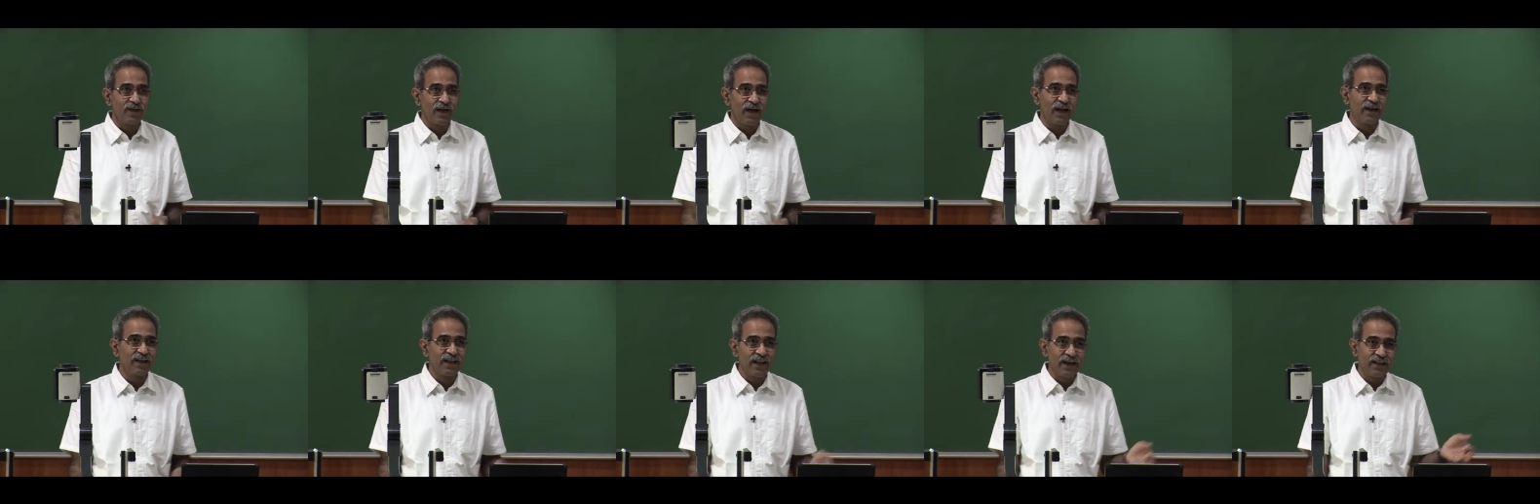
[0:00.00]

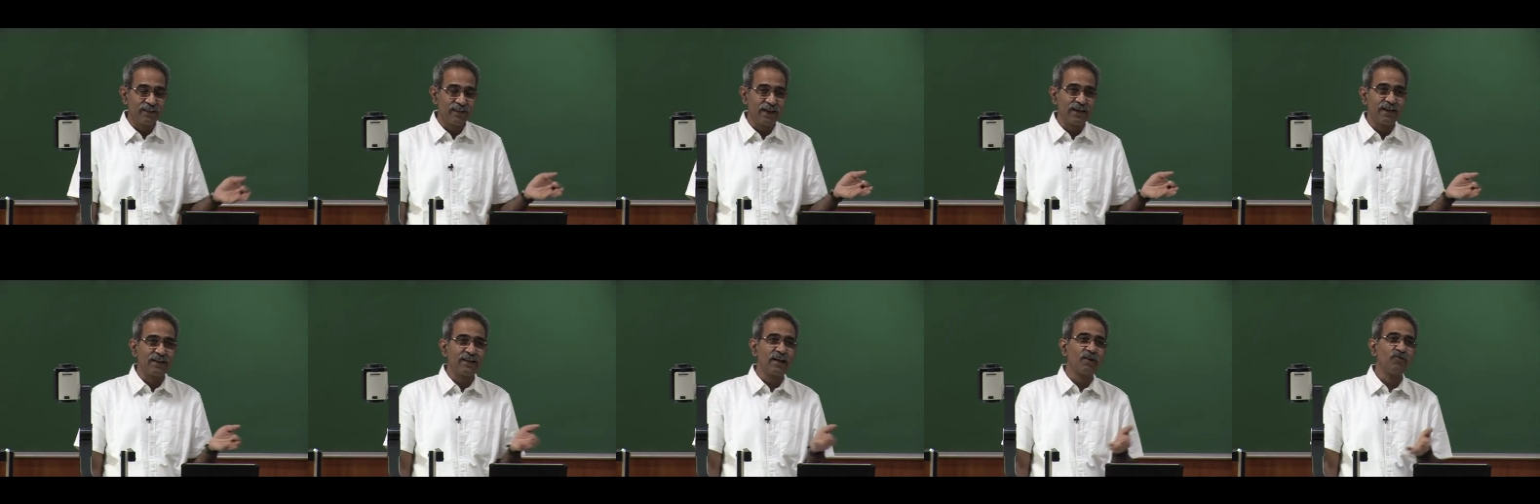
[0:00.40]
and there is
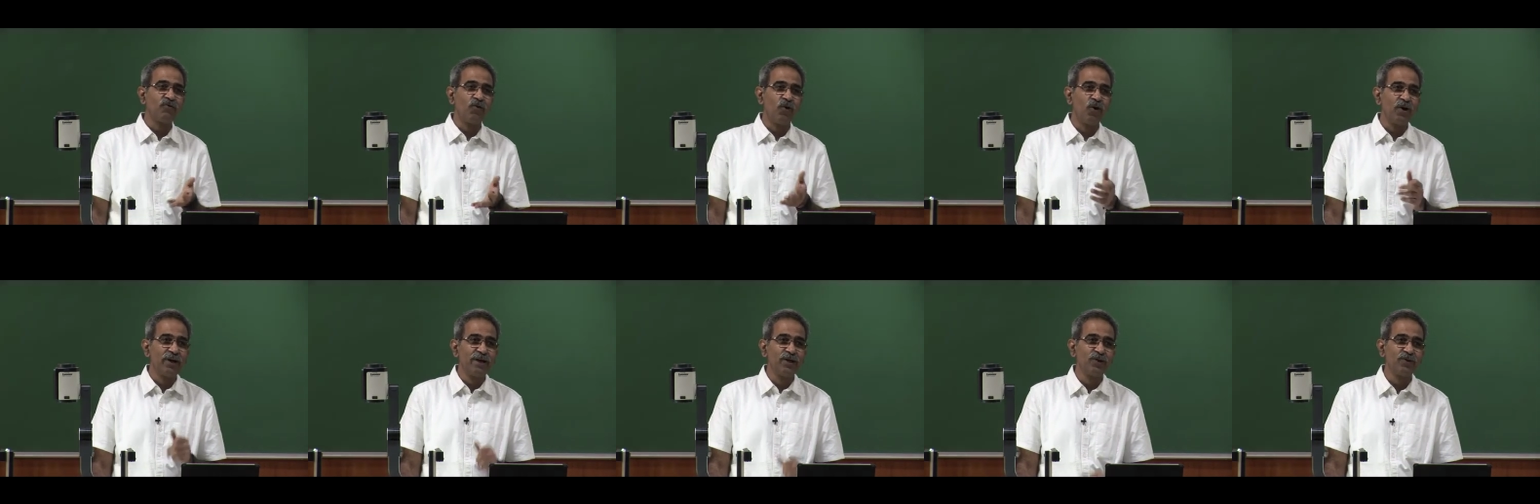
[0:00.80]
another
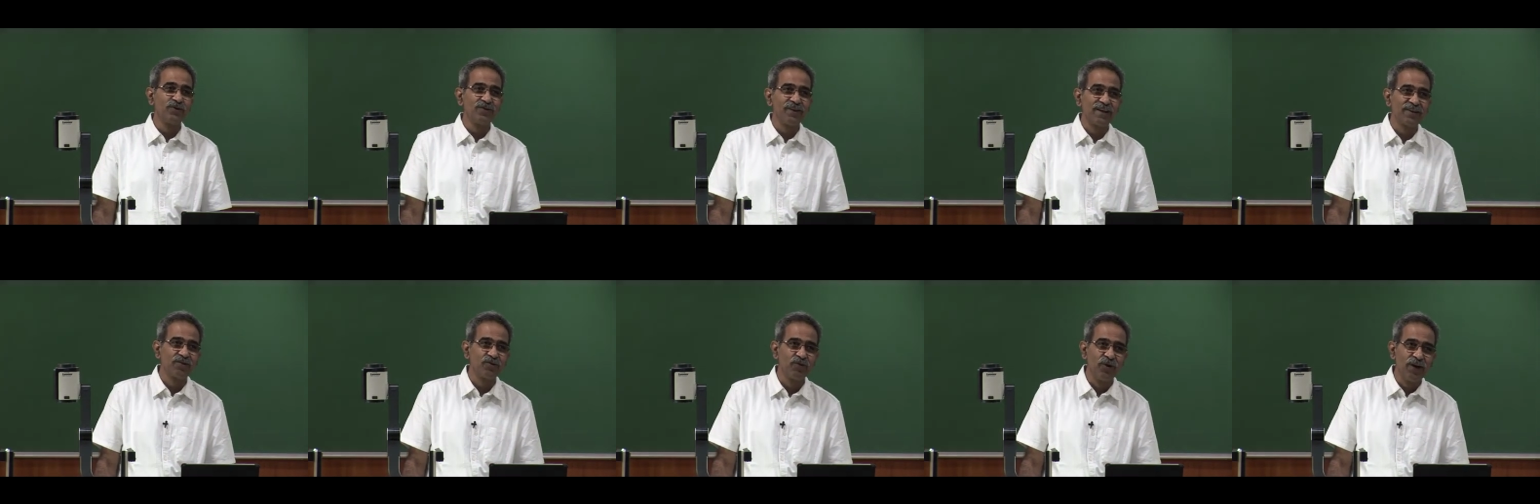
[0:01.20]
4 into
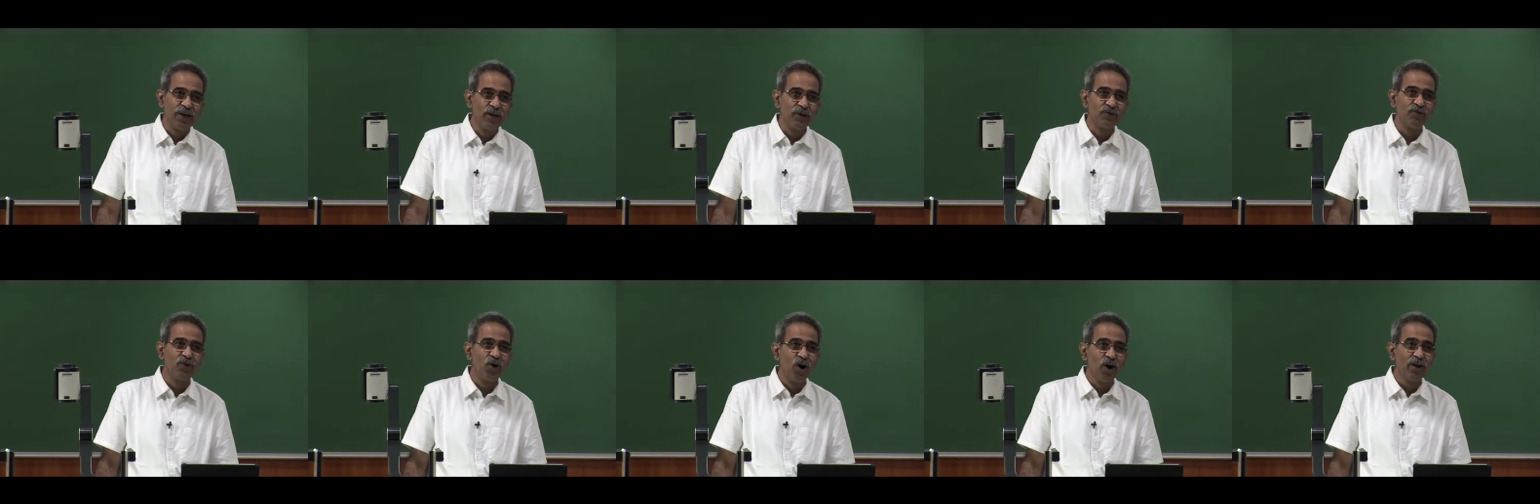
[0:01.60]
6,
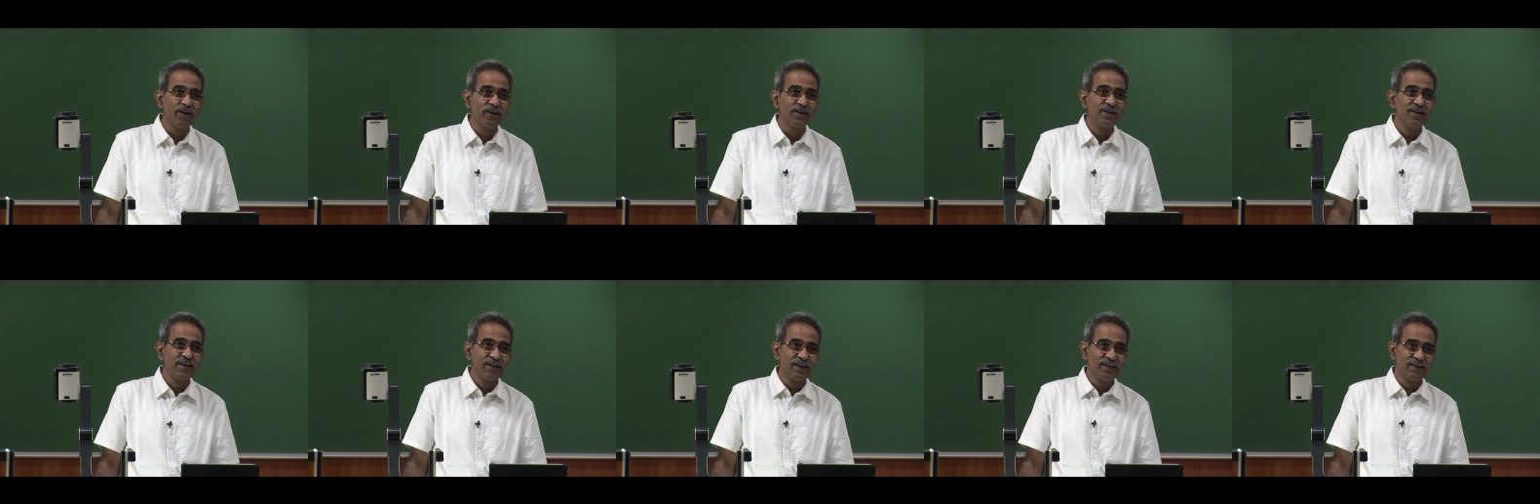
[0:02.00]
24,
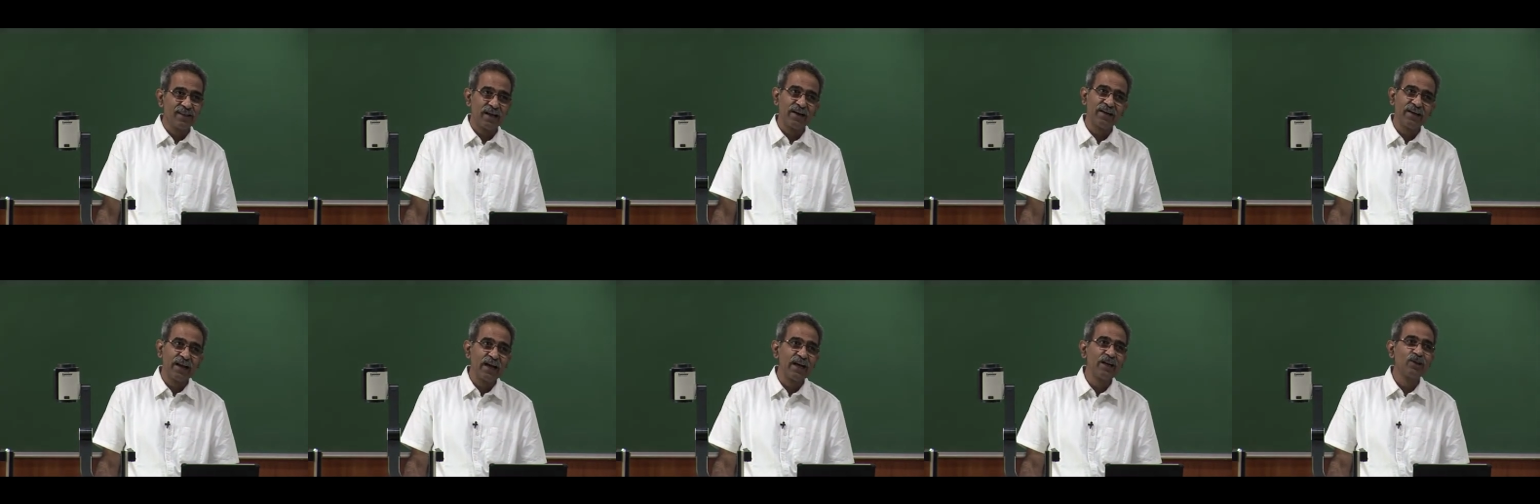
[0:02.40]

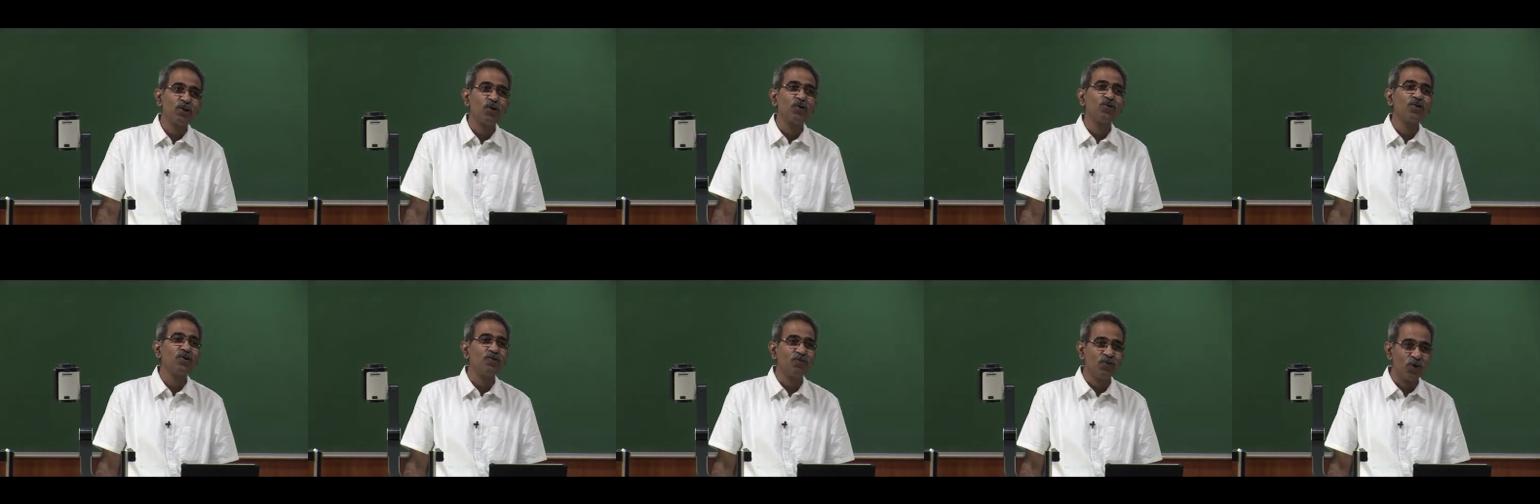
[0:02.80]

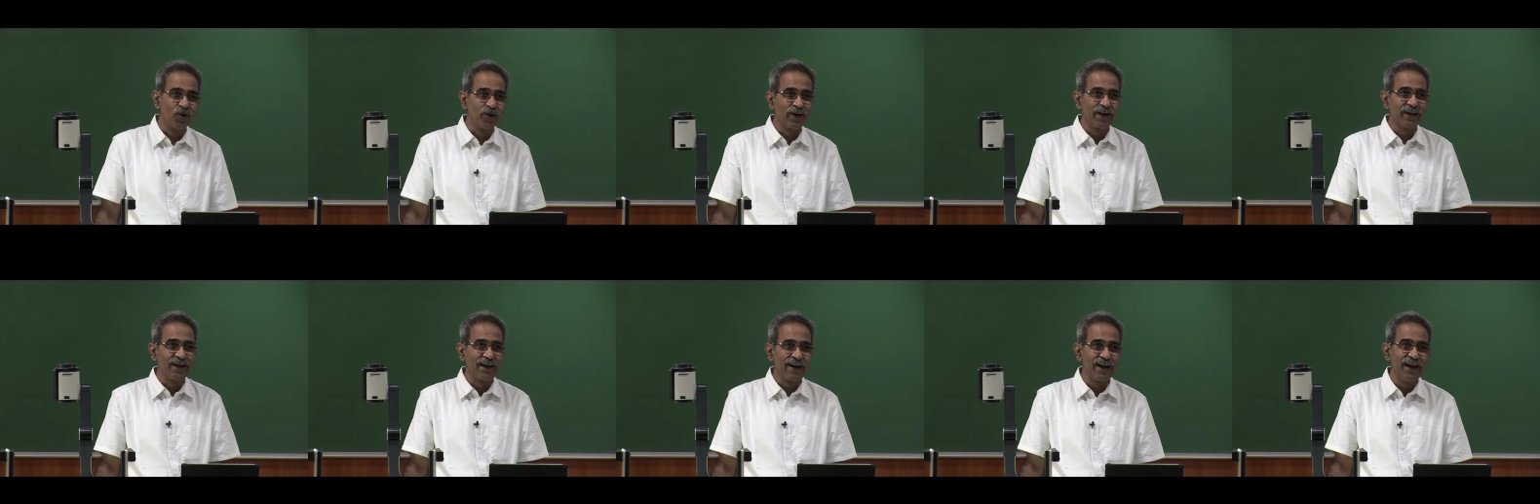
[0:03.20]

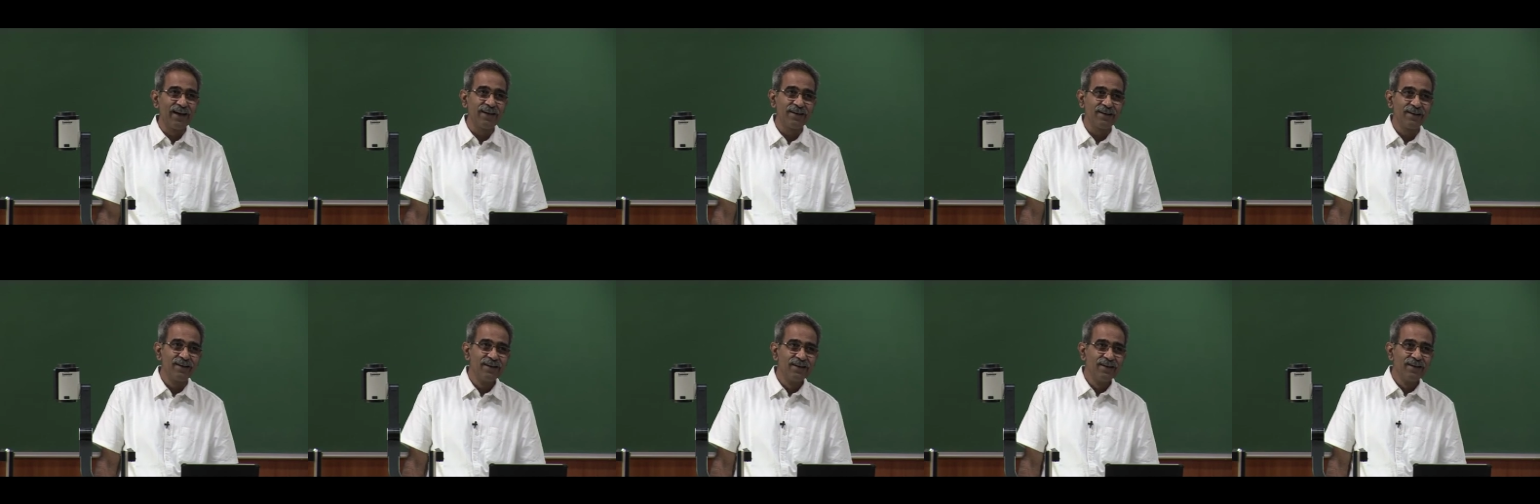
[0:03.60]
38,400,